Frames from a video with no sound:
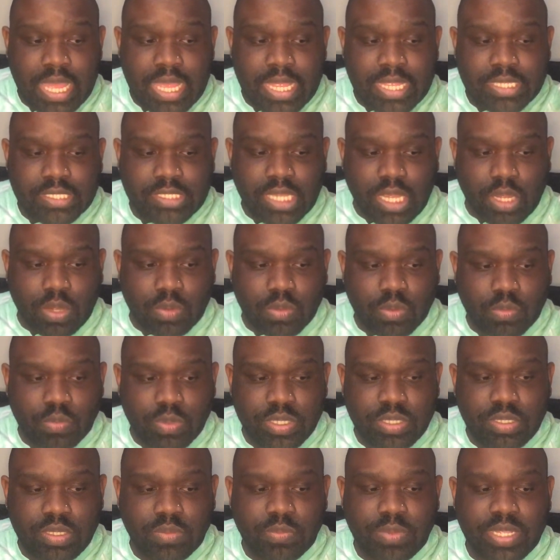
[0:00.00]
So we
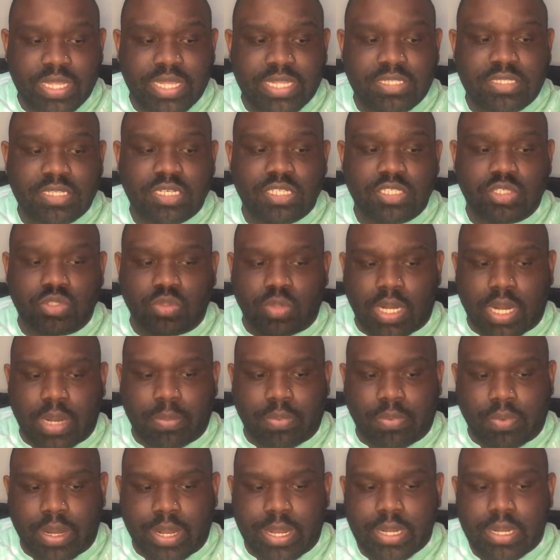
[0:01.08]
we get to the drop
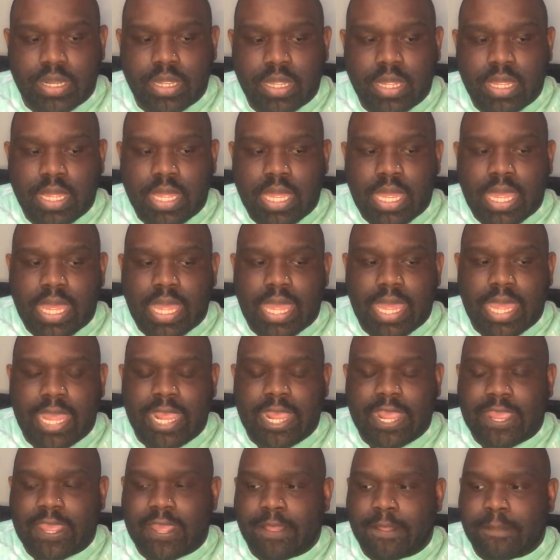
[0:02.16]
right,
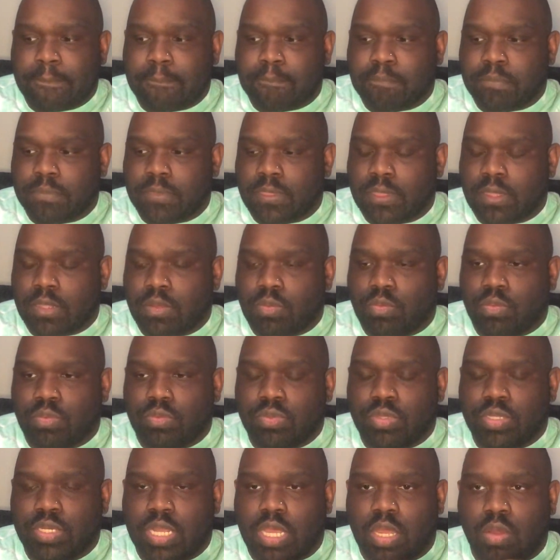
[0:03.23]
and
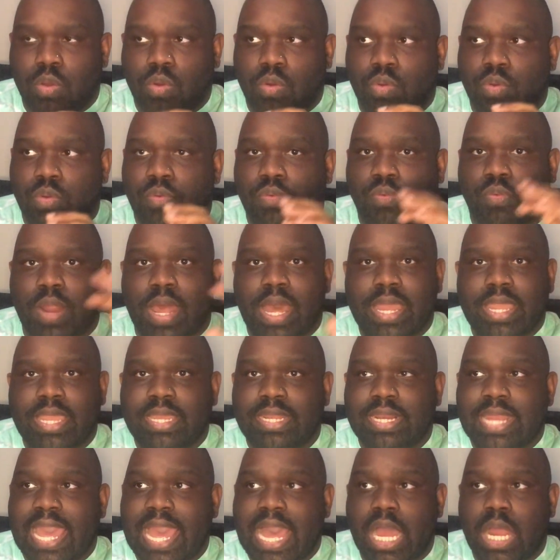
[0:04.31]
you know, Rock
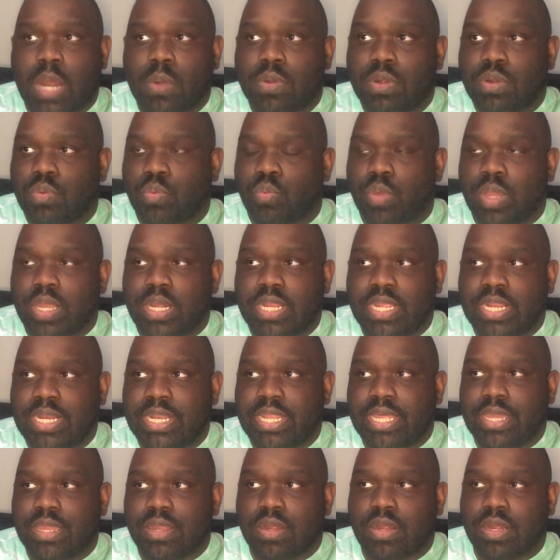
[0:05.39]
and Howard went in
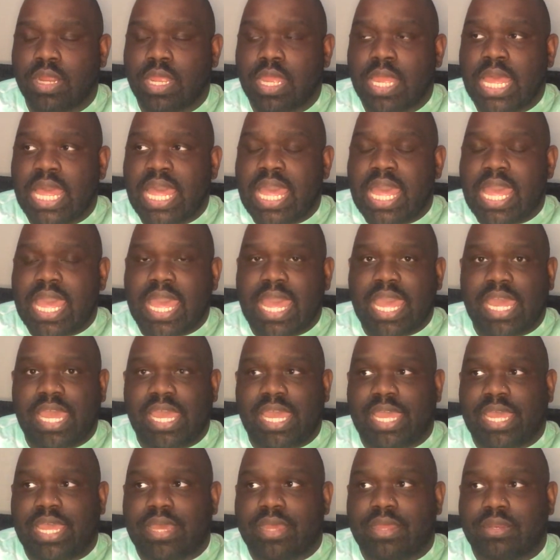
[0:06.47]
there,
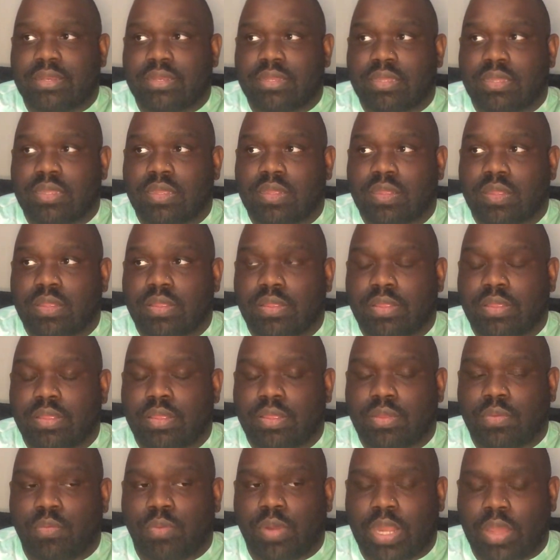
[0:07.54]
and
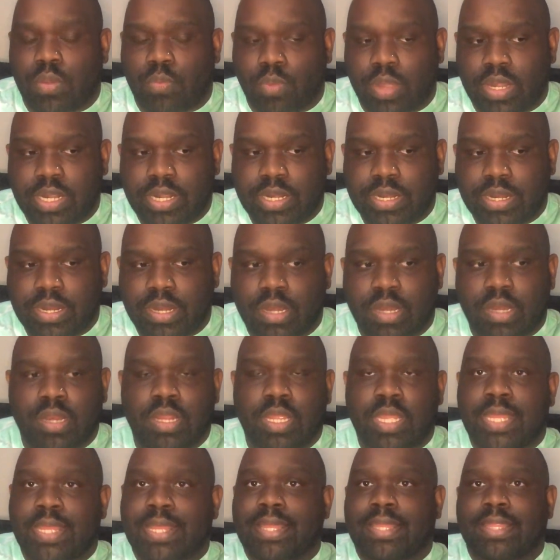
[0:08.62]
when they went in there
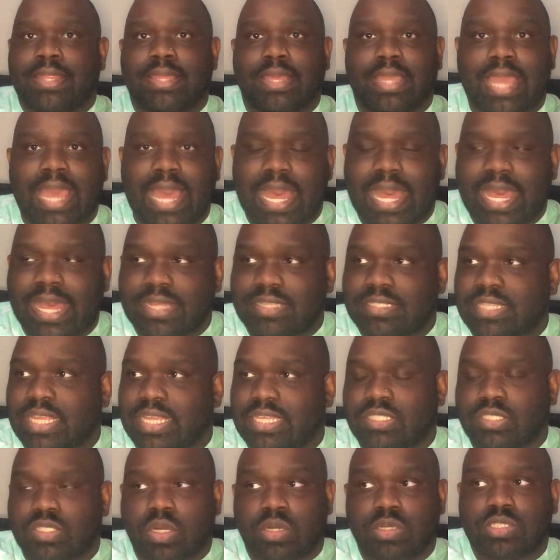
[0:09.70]
the guys, they
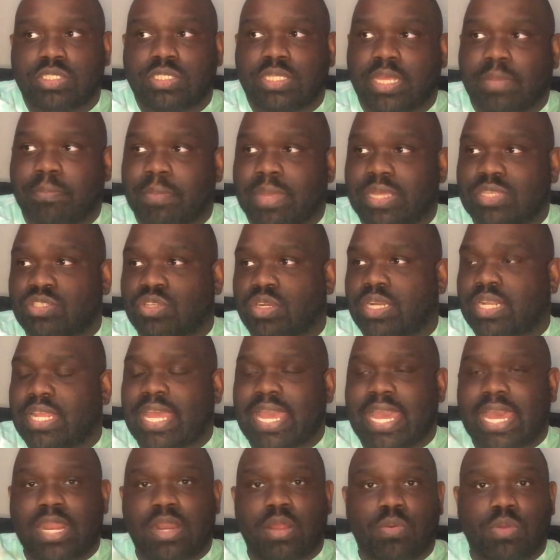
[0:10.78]
searched them, make sure they
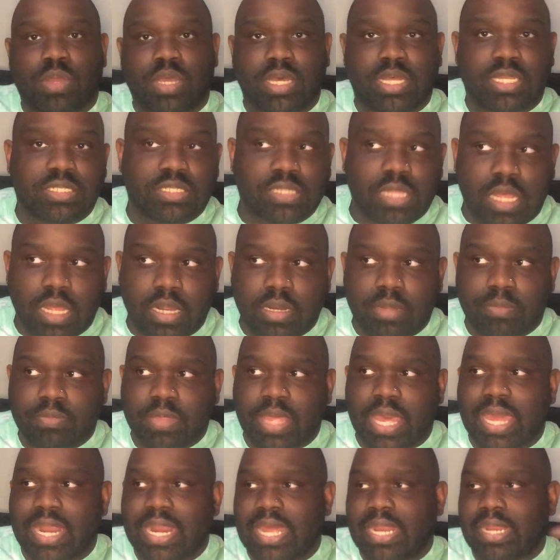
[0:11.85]
had no guns on them,
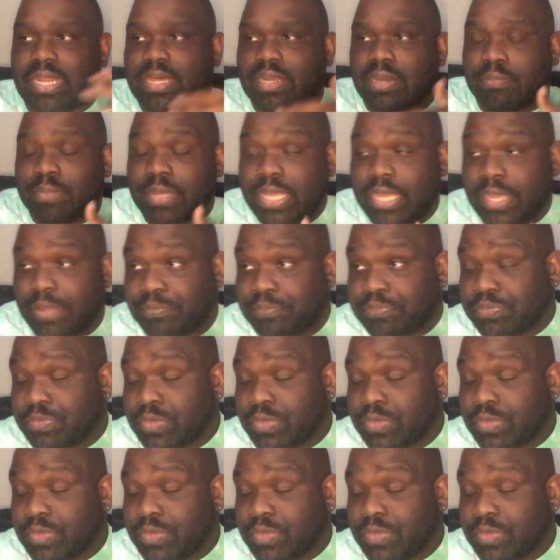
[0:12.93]
and they let them in.